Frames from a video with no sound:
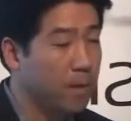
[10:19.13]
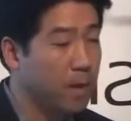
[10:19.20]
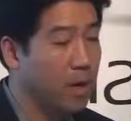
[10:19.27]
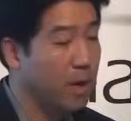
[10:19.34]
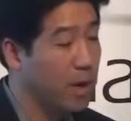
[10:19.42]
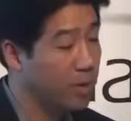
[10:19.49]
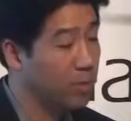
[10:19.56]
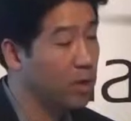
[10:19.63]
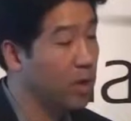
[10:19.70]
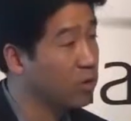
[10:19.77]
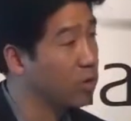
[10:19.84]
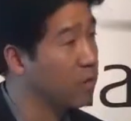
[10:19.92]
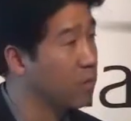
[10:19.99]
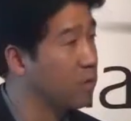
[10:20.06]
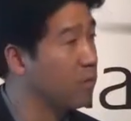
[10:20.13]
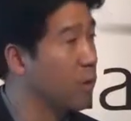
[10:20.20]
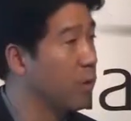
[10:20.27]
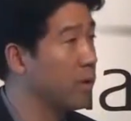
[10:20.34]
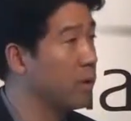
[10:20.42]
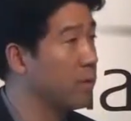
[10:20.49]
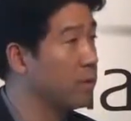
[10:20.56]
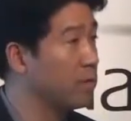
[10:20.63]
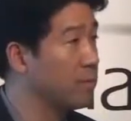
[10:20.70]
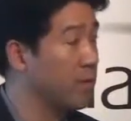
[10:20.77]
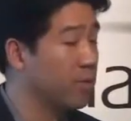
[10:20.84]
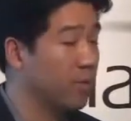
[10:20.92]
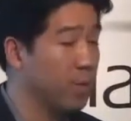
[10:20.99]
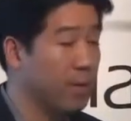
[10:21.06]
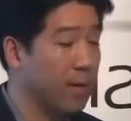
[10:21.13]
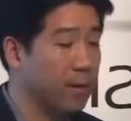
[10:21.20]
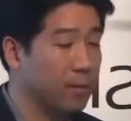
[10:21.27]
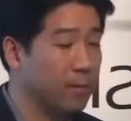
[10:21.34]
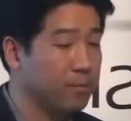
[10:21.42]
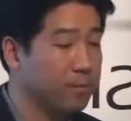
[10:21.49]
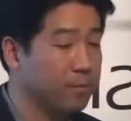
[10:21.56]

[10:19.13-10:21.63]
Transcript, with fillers: uh, and will also be supported in Spec 3.0.